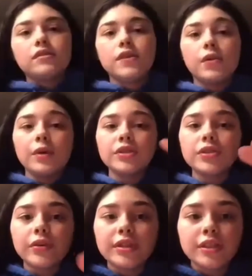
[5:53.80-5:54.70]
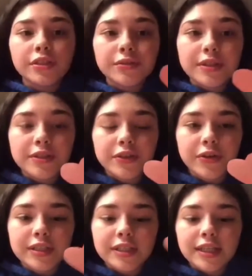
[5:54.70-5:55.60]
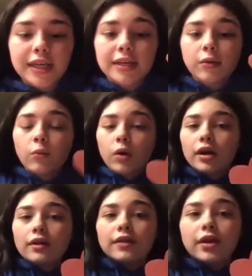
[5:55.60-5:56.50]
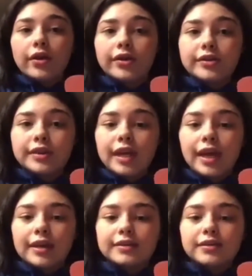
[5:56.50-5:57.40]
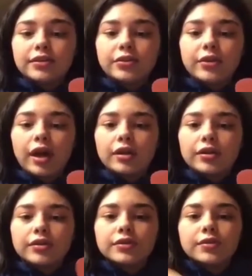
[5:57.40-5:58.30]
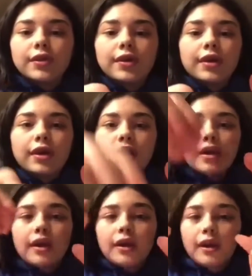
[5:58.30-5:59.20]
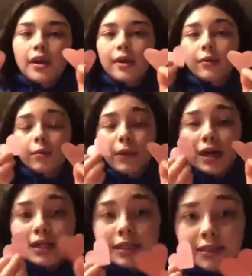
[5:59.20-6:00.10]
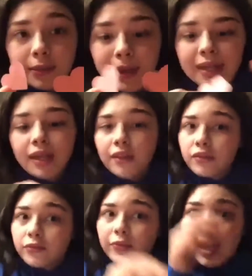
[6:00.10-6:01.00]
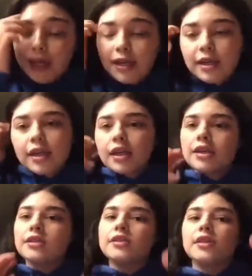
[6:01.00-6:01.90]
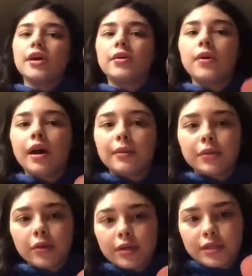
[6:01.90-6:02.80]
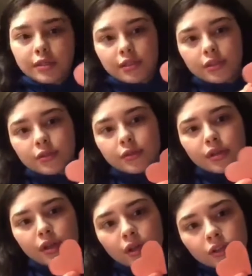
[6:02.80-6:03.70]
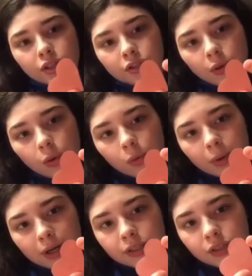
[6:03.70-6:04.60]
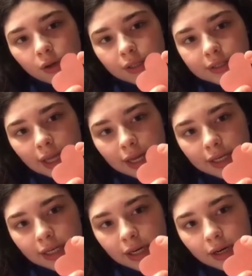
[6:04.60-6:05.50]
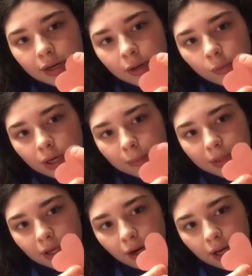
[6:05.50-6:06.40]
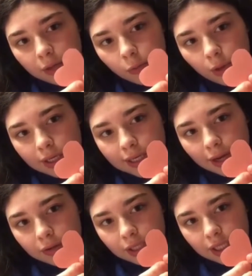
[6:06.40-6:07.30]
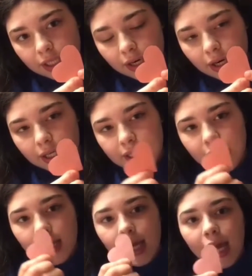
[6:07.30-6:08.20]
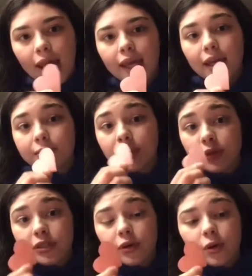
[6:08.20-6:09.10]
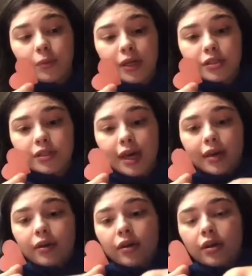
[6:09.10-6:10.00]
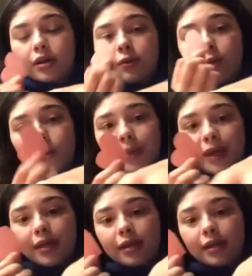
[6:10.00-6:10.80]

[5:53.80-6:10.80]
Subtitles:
what you're going to do is you're going to take one of the hearts that has two colors. Mine is the pink and the red, so I'm going to just hole punch on the side here, one up here and one down here, and I'm going to hole punch that on one pink